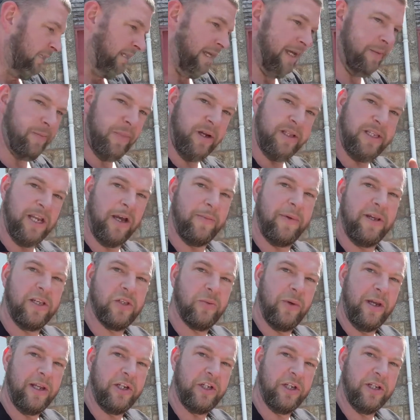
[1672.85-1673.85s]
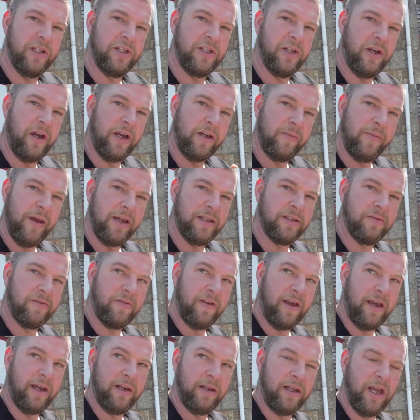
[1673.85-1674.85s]
And my dummy switch inside makes the
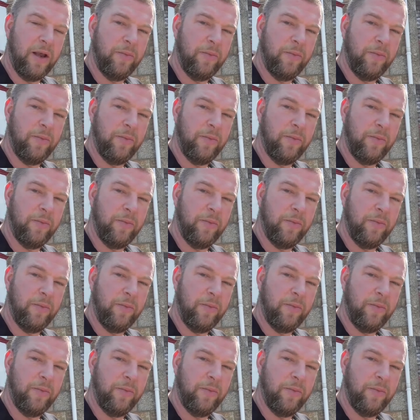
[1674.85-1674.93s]
fan